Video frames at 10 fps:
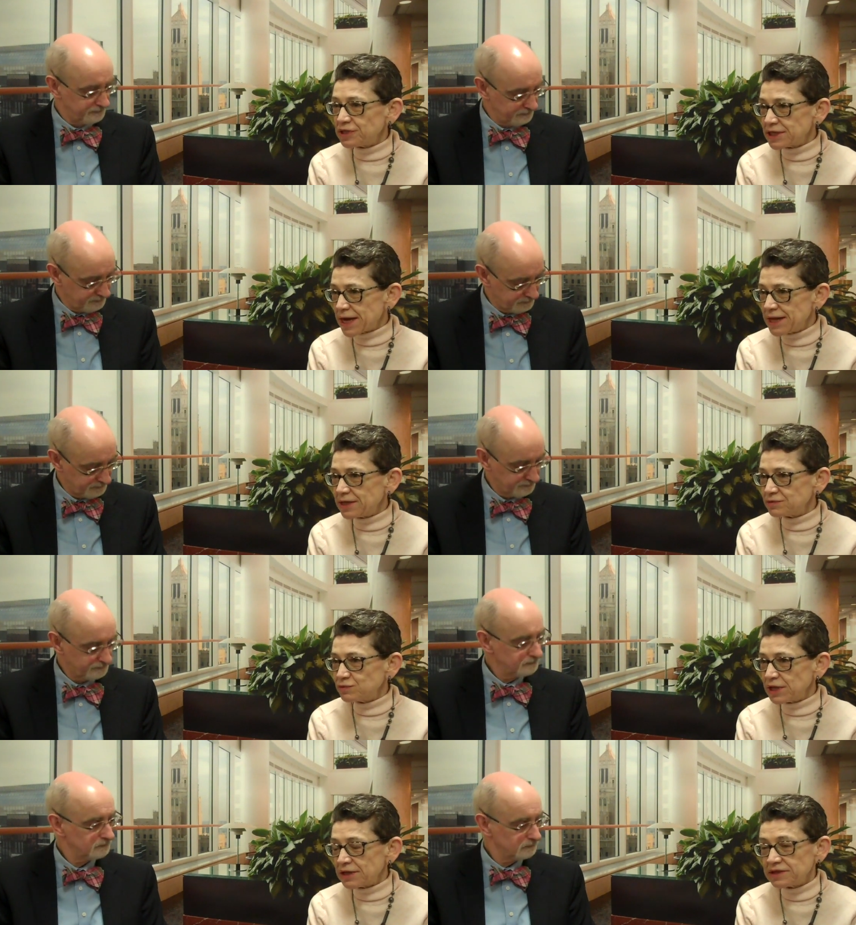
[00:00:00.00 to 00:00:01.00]
Speaker 1: the mm-hmm. diet.
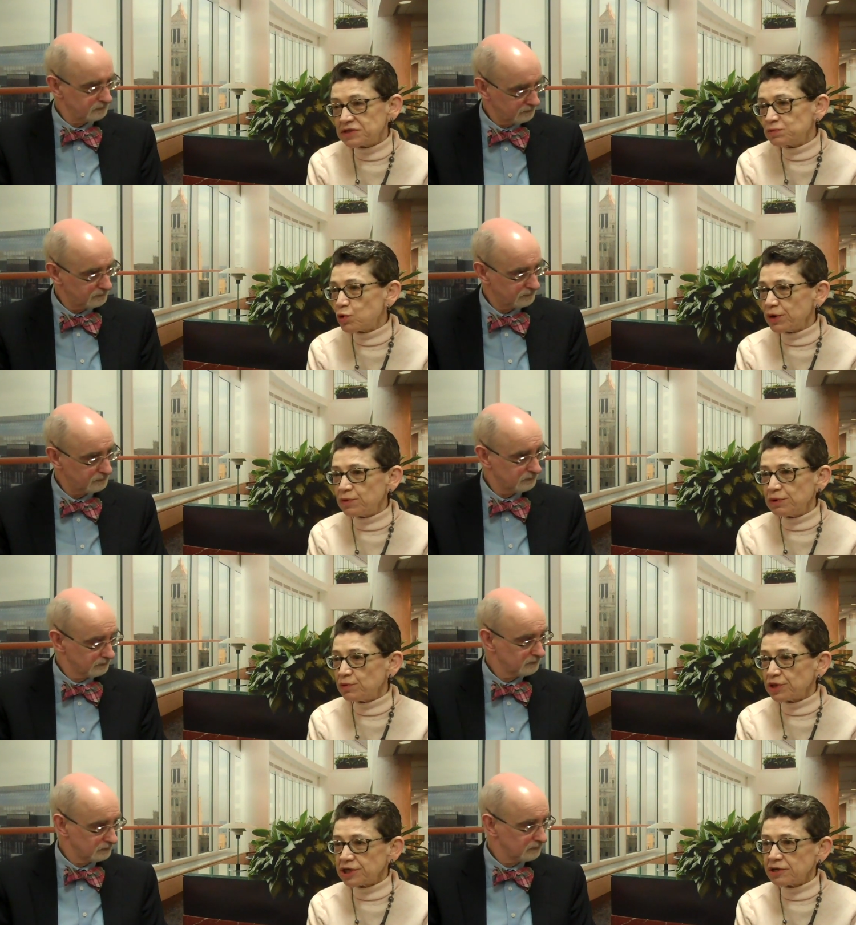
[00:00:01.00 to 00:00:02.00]
We, at this point, we
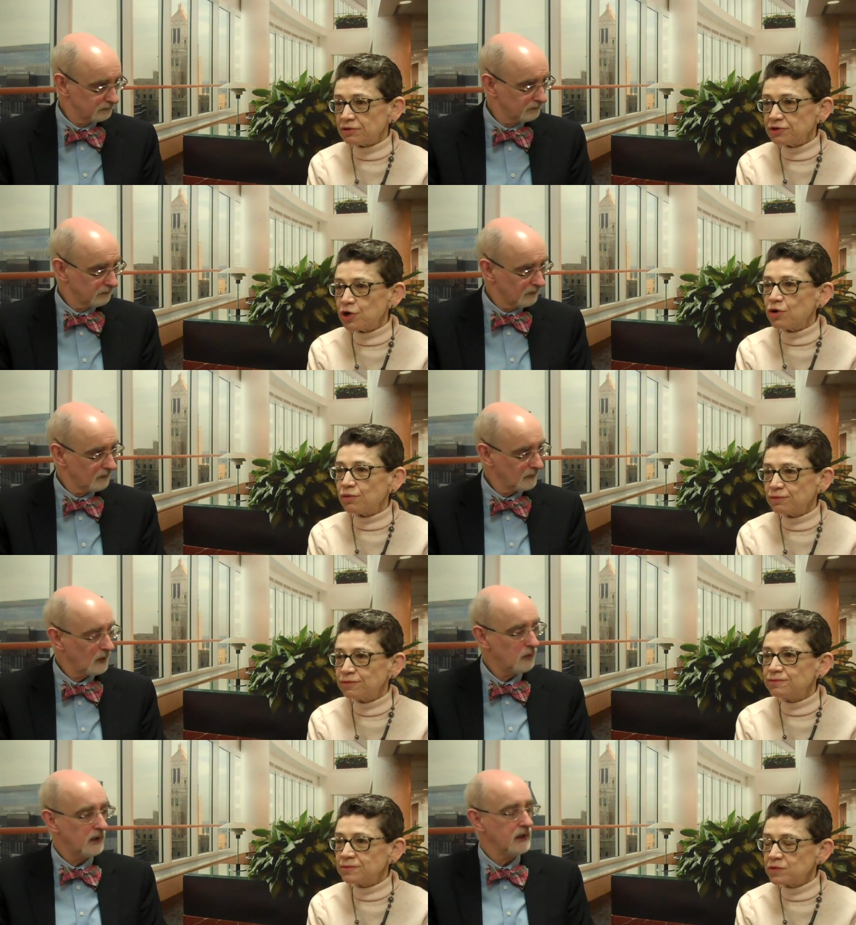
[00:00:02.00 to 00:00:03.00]
really don't know.
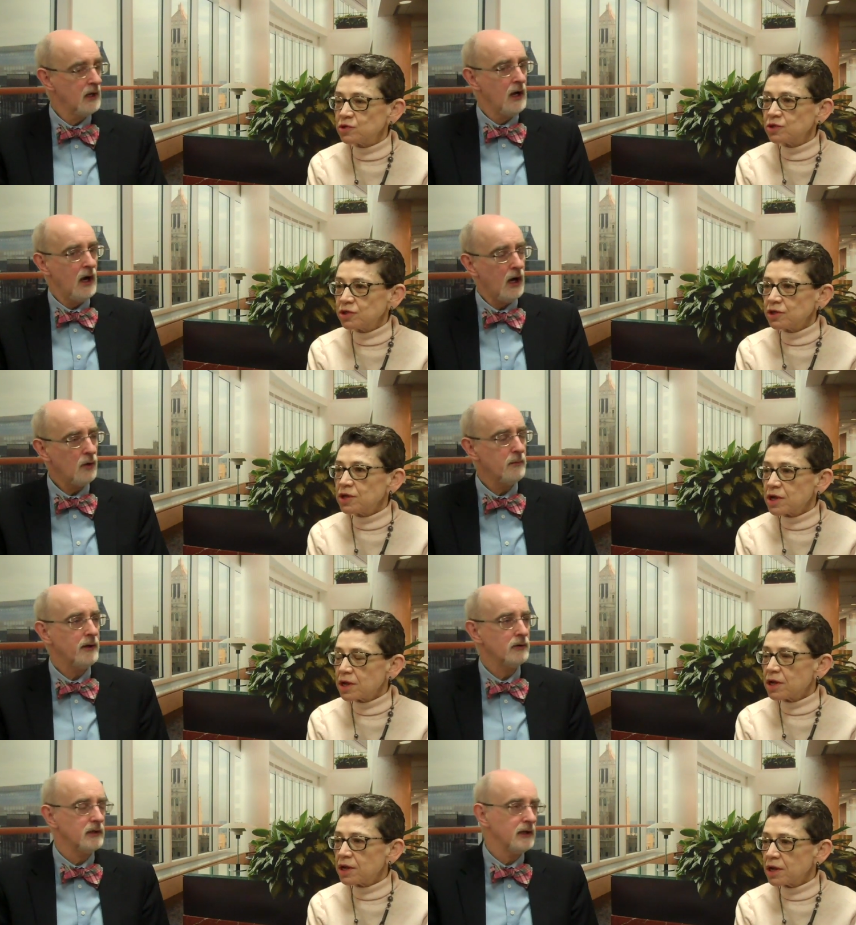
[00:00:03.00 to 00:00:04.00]
Speaker 2: Okay. How
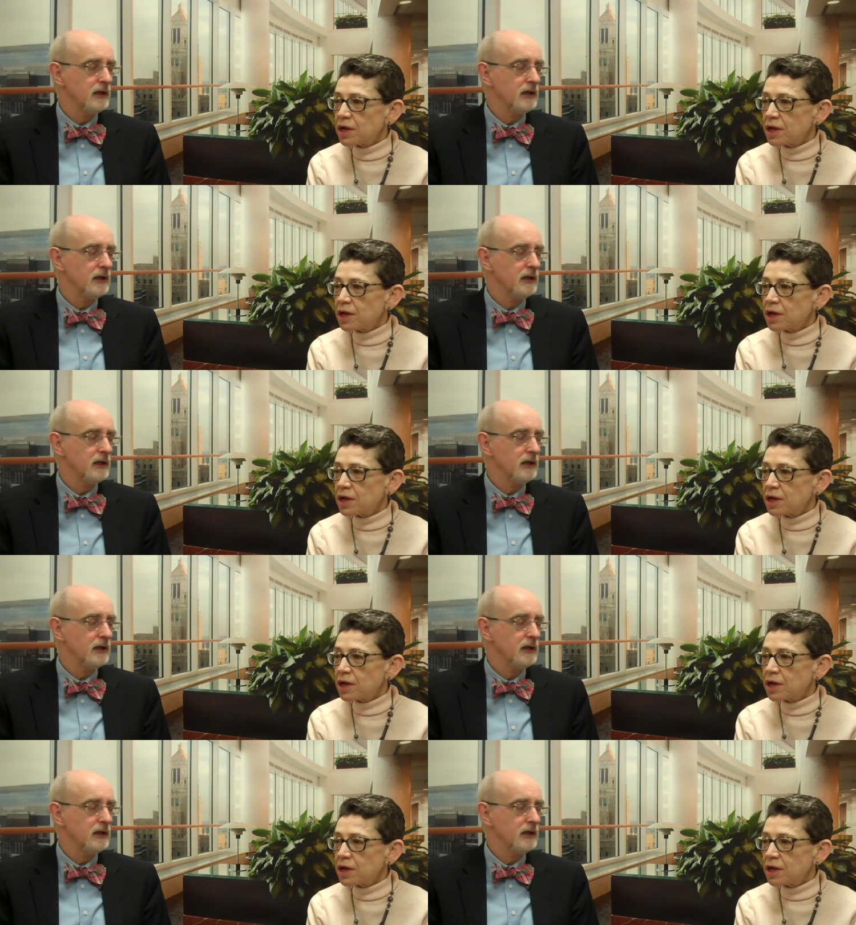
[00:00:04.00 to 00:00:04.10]
about